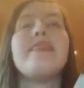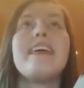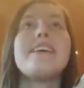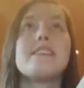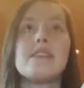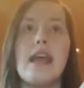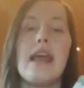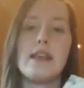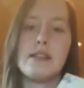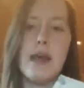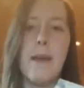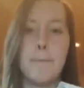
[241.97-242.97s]
"This
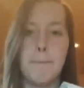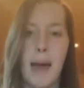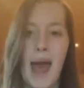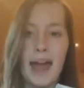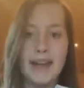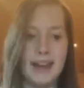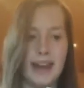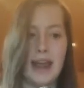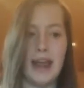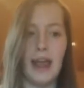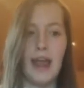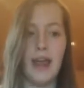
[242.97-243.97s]
is
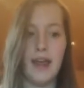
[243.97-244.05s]
maddening."